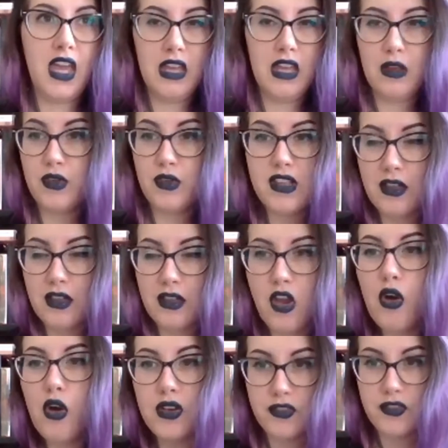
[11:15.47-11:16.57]
There was
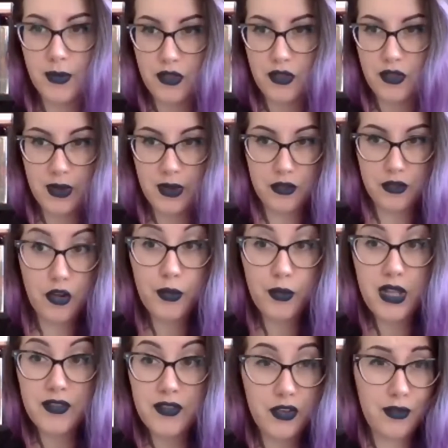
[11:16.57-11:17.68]
no information about her. No one
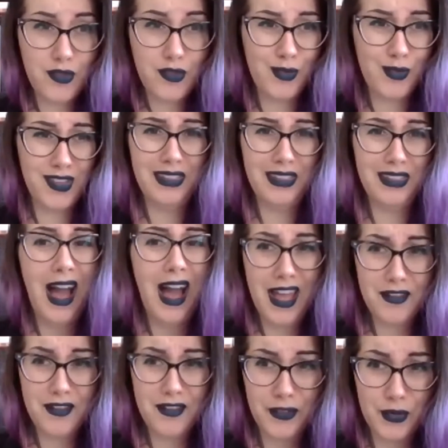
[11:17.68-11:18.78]
even knew if she was
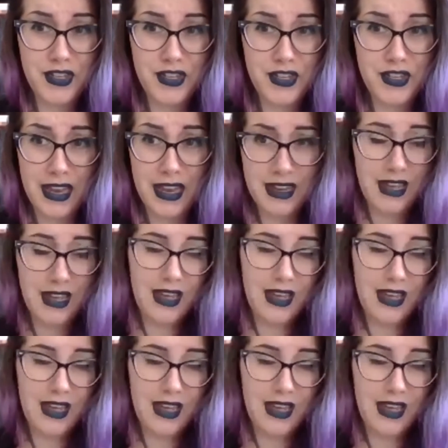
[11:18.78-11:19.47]
alive or dead.